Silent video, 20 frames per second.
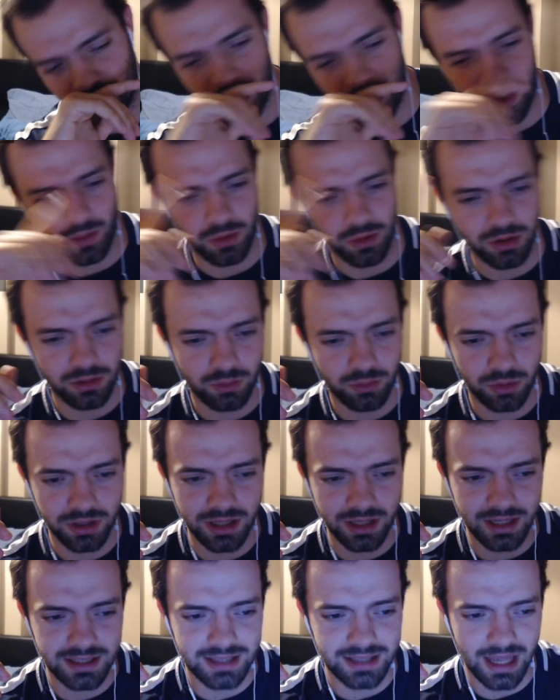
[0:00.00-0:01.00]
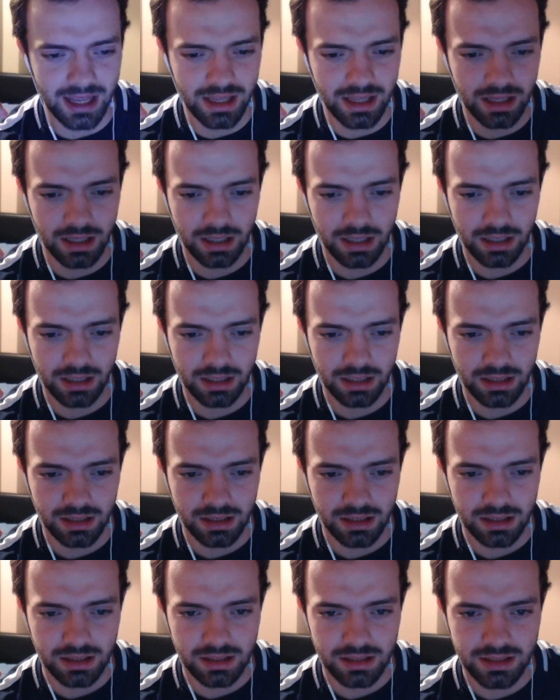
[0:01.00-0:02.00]
Wait, what did he say?
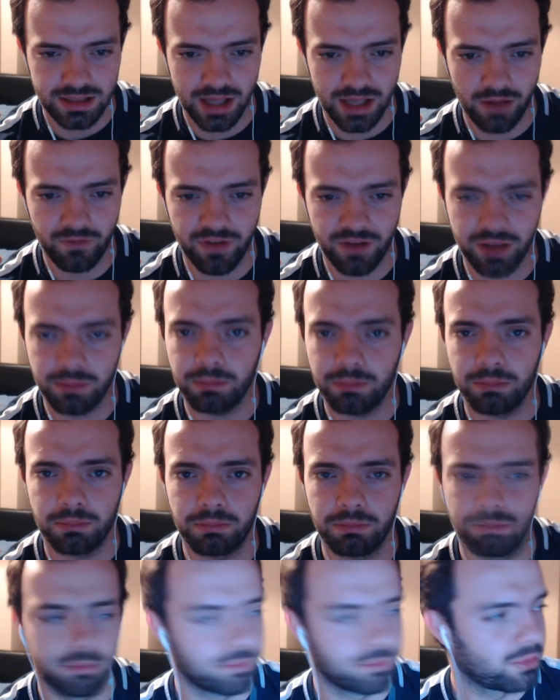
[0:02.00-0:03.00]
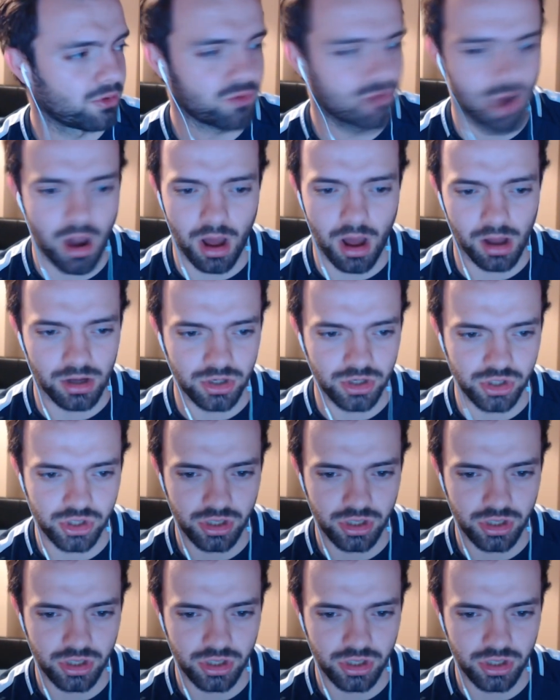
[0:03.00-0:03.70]
Something barrage.